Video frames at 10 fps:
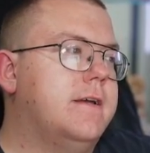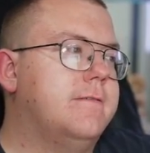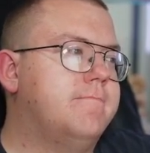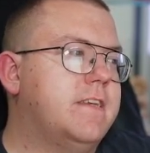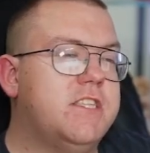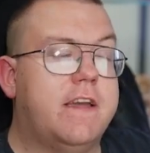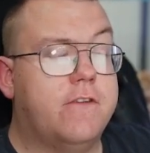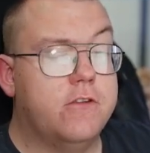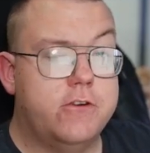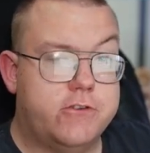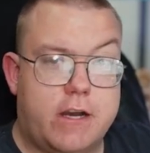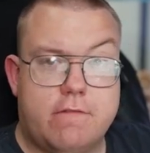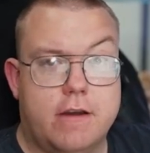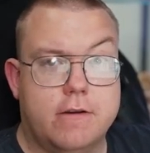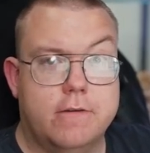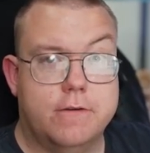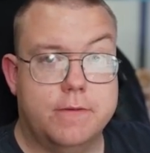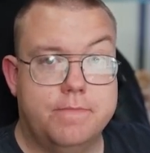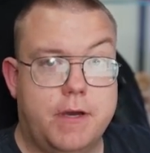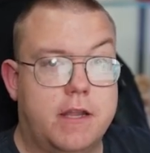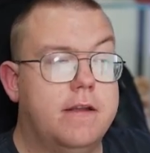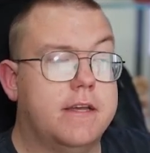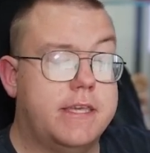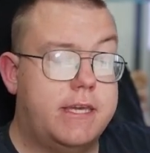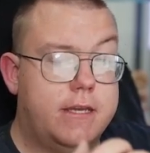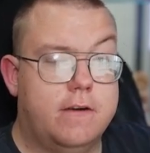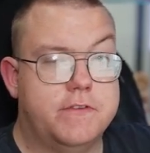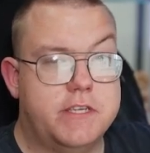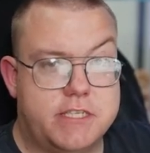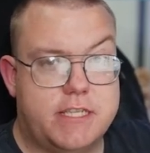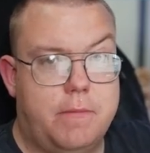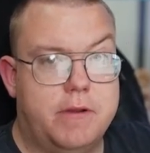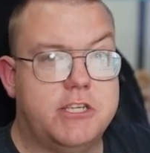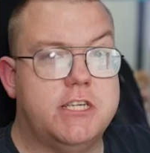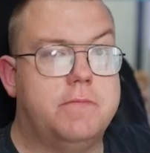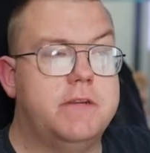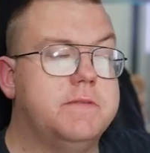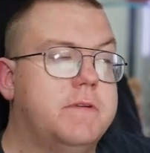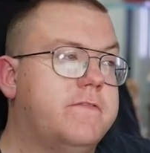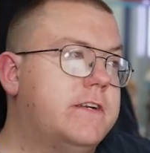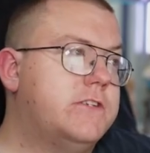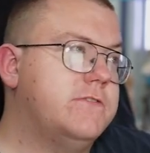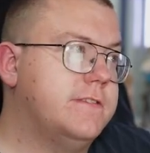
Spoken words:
they've got no track record, unlike the obviously established Japanese manufacturers.